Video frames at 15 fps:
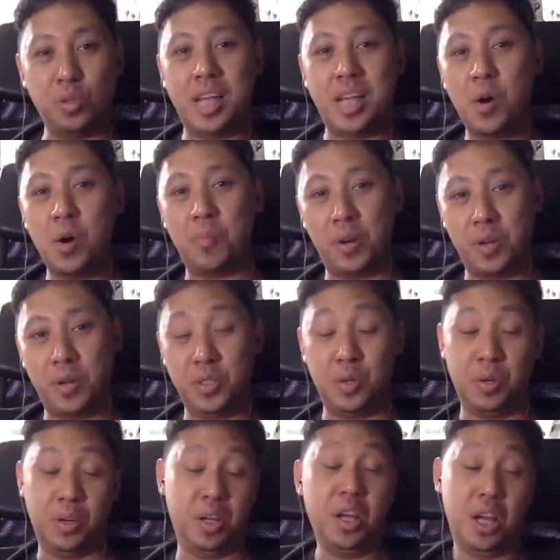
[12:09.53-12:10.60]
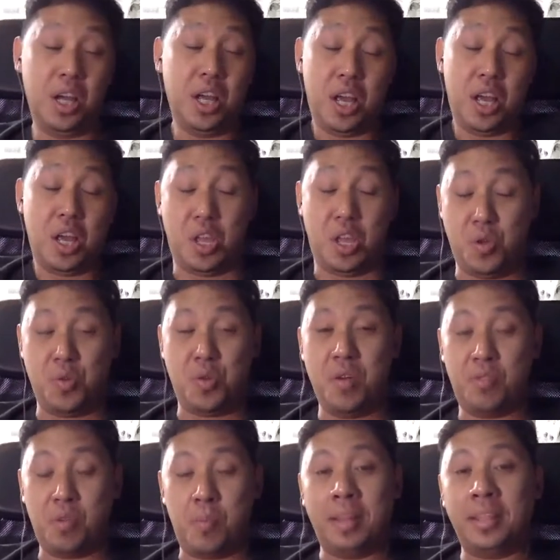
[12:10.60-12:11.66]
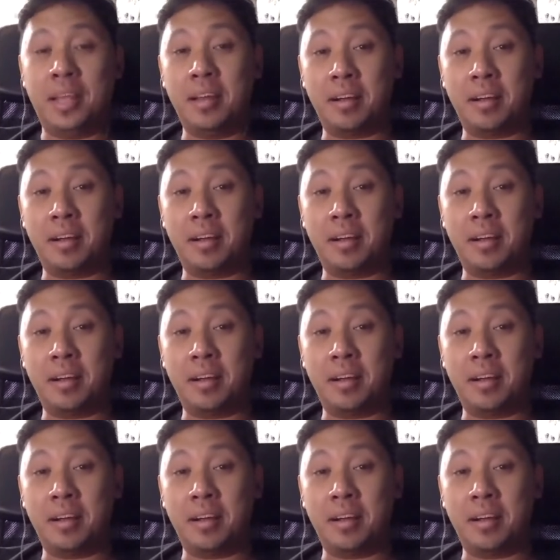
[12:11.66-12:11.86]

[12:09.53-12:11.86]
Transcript: down because you have to maintain